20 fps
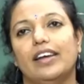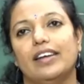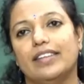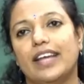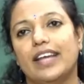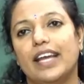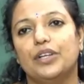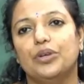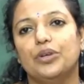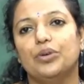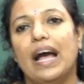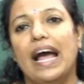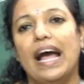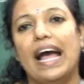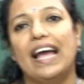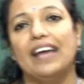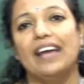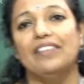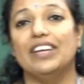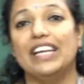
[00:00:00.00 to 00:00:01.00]
Then you
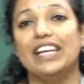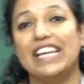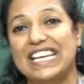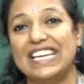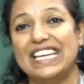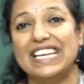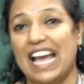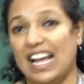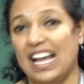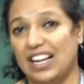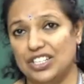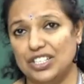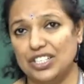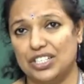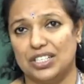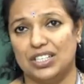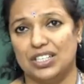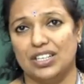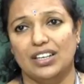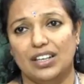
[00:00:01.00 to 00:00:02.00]
have
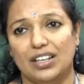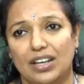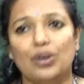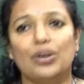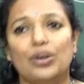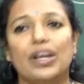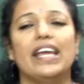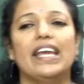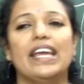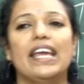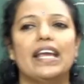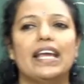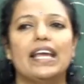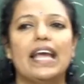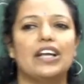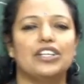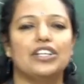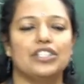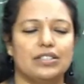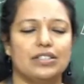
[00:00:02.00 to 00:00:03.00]
ECash. Okay,
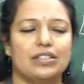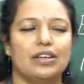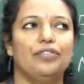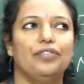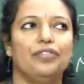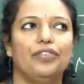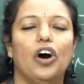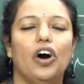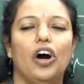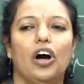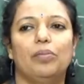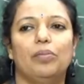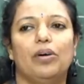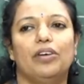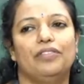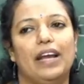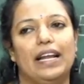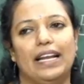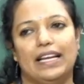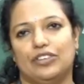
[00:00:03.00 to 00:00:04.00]
ECash is a form
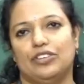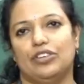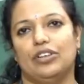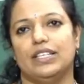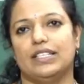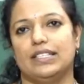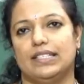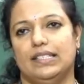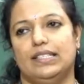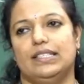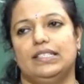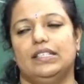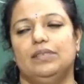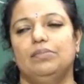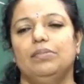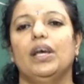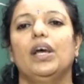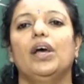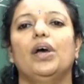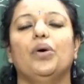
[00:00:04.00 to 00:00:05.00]
of electronic
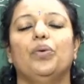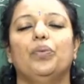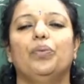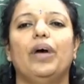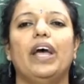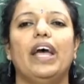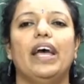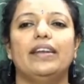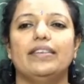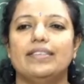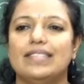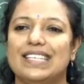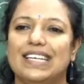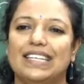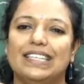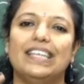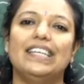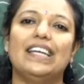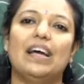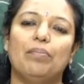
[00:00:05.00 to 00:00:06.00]
system where
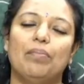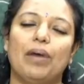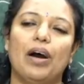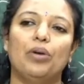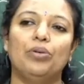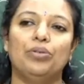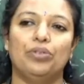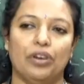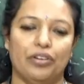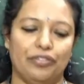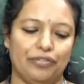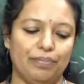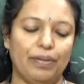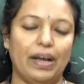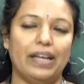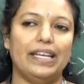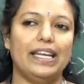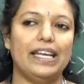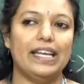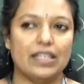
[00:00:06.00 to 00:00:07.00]
certain amount of
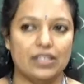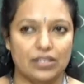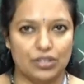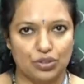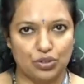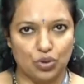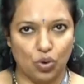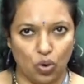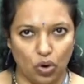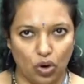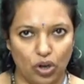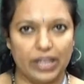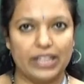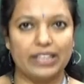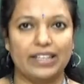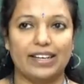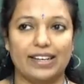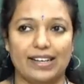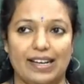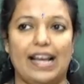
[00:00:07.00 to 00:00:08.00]
money is stored
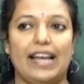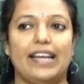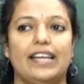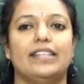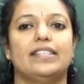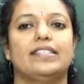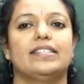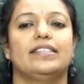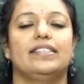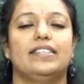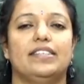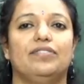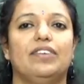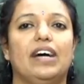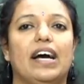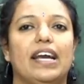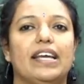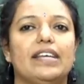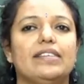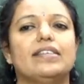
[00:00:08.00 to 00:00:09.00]
in the client's
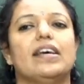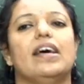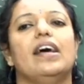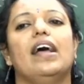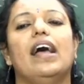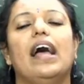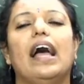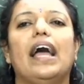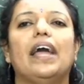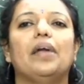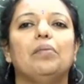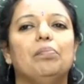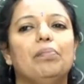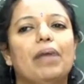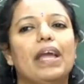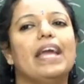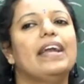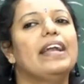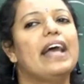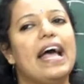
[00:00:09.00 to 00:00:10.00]
device and
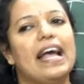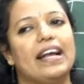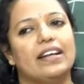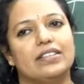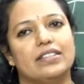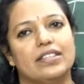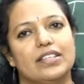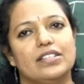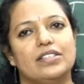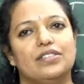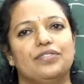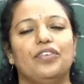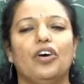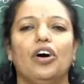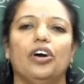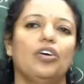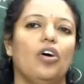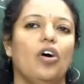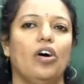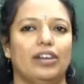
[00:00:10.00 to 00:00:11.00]
made access for
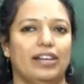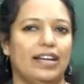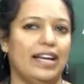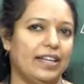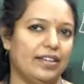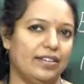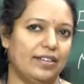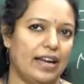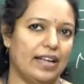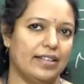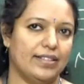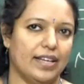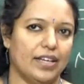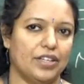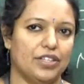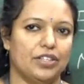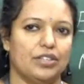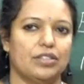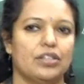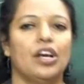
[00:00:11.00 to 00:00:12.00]
online
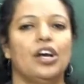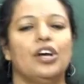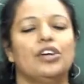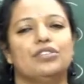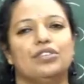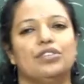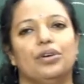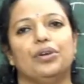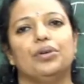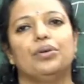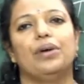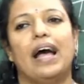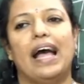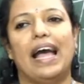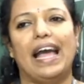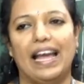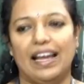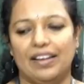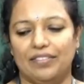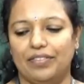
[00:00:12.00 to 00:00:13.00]
transactions. So you
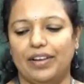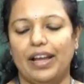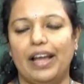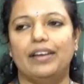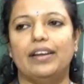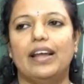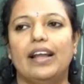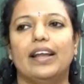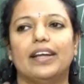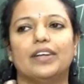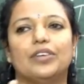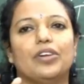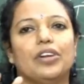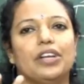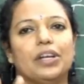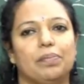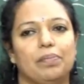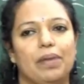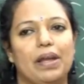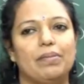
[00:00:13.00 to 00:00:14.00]
have an
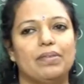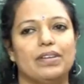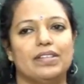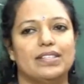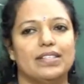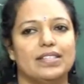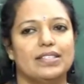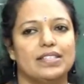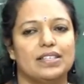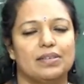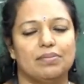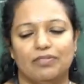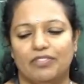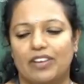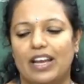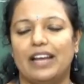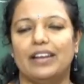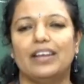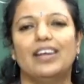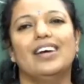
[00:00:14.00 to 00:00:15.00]
electronic payment system
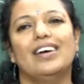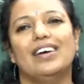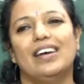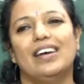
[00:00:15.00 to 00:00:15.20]
where